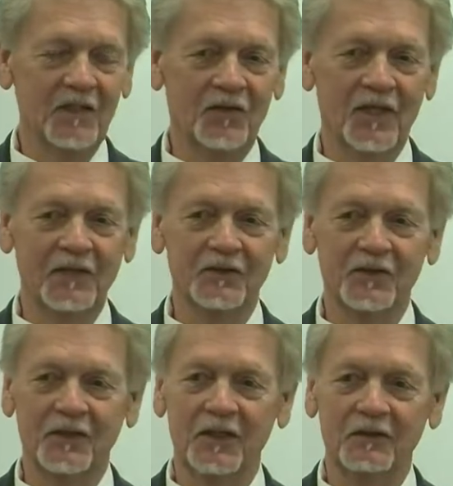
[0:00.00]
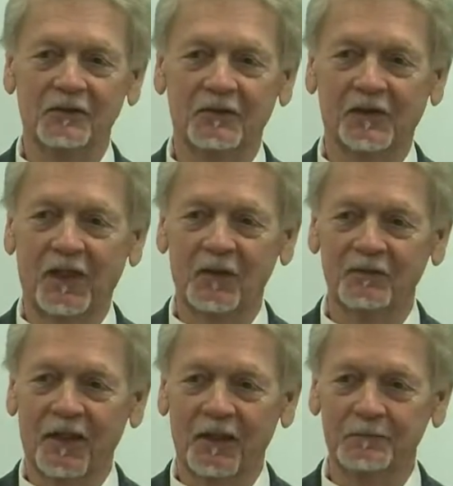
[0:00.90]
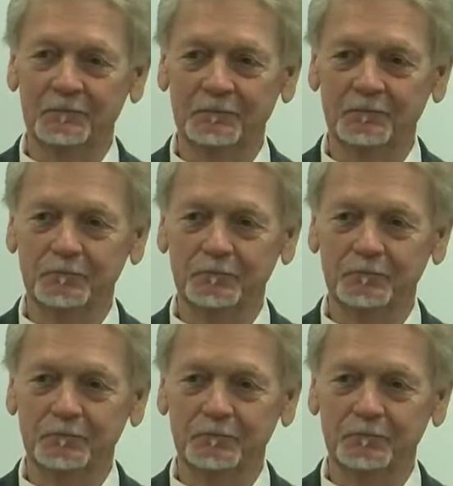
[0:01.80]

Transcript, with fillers: Anything that need clarified?